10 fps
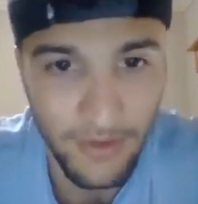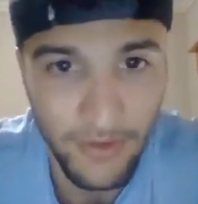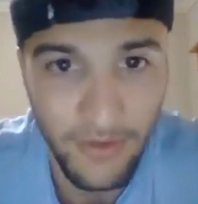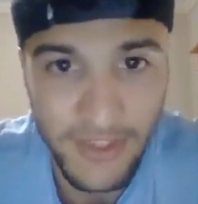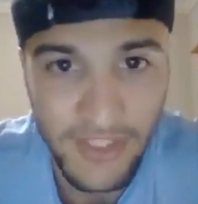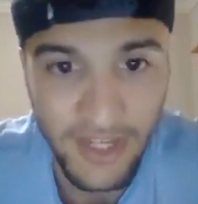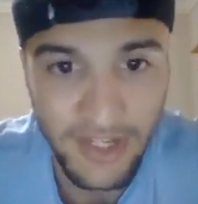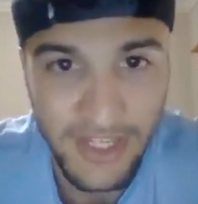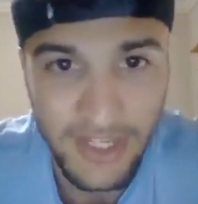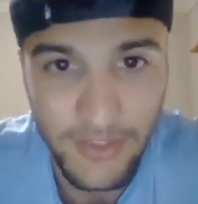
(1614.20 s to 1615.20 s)
all of a
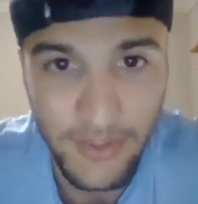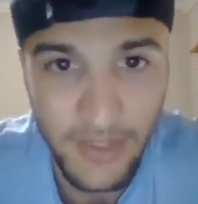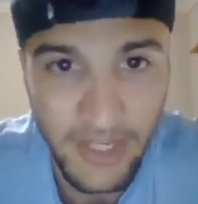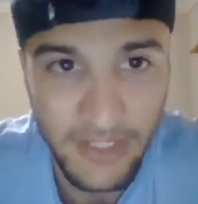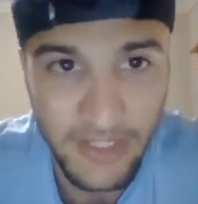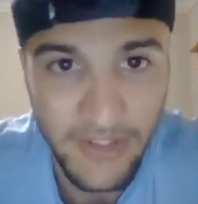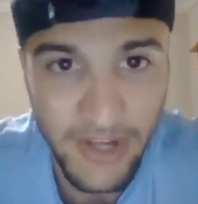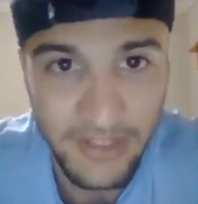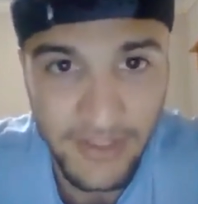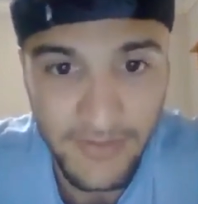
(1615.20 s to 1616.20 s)
sudden he gets a new
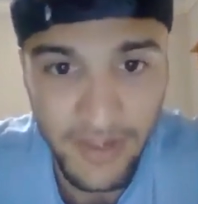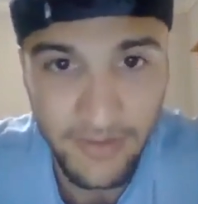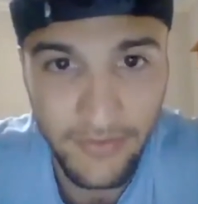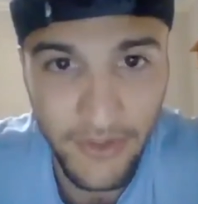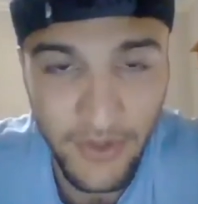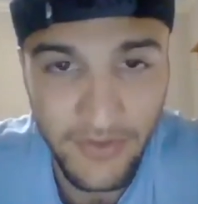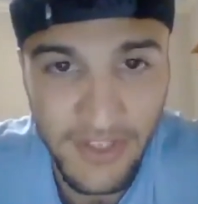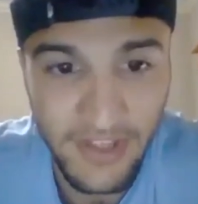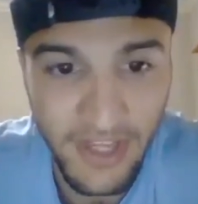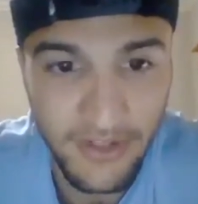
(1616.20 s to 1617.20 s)
contract. He's fighting for a
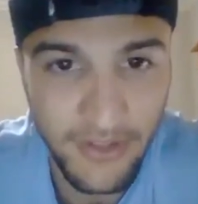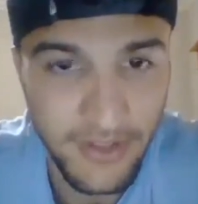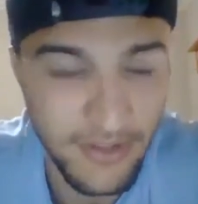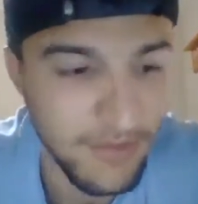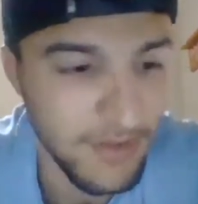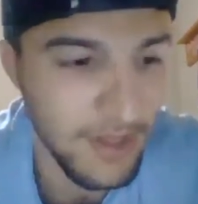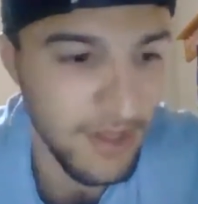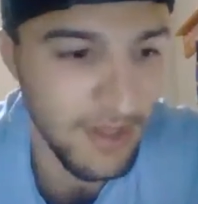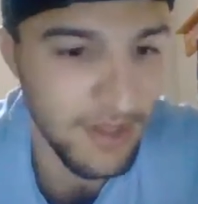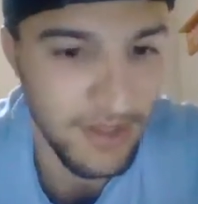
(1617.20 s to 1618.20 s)
UFC title and
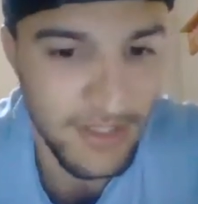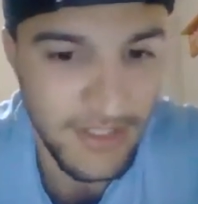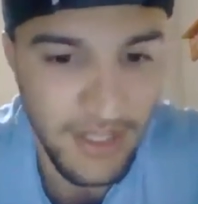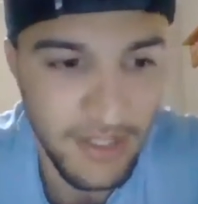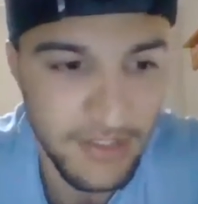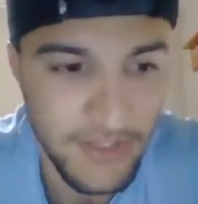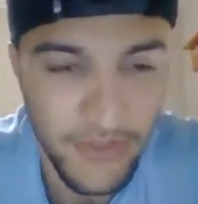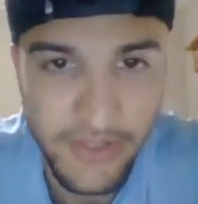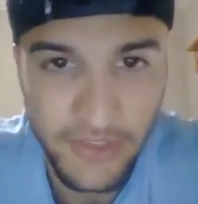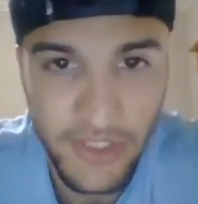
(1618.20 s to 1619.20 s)
his uh, his
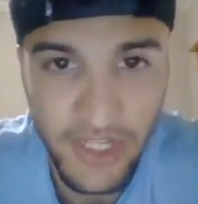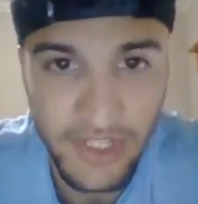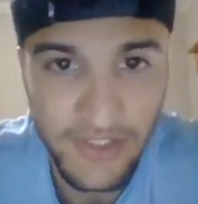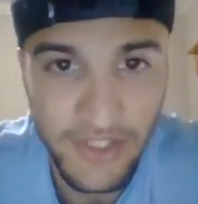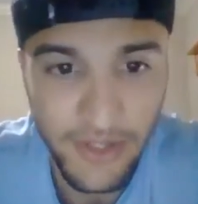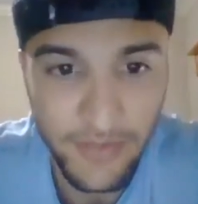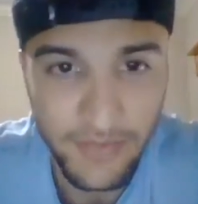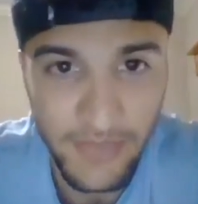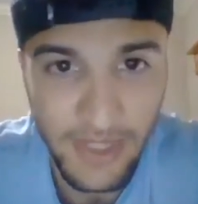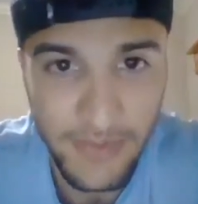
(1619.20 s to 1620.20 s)
career changed. So
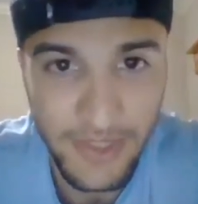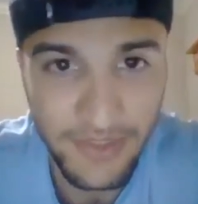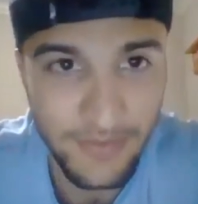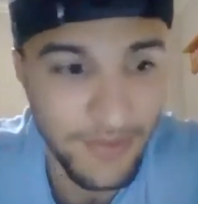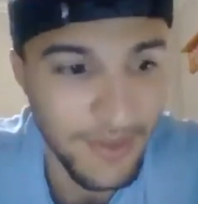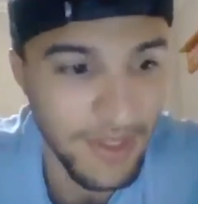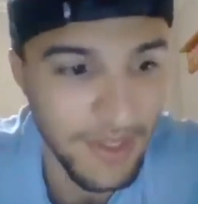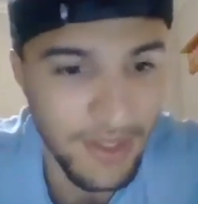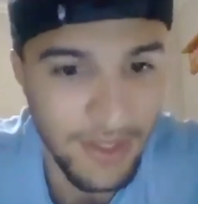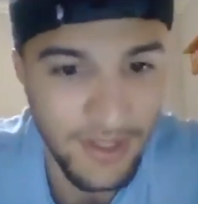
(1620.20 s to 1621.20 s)
I mean,
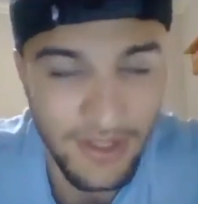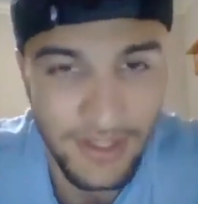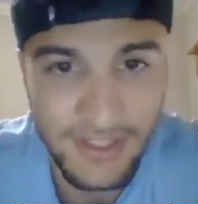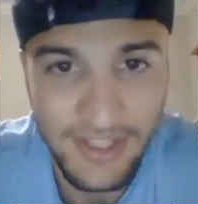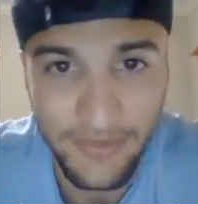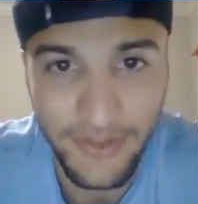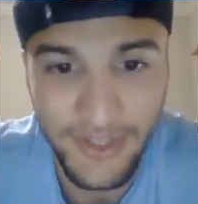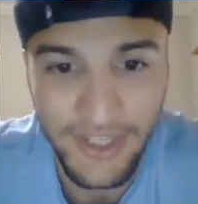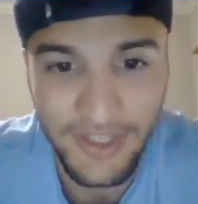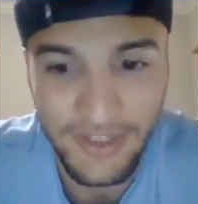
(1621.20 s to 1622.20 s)
it's definitely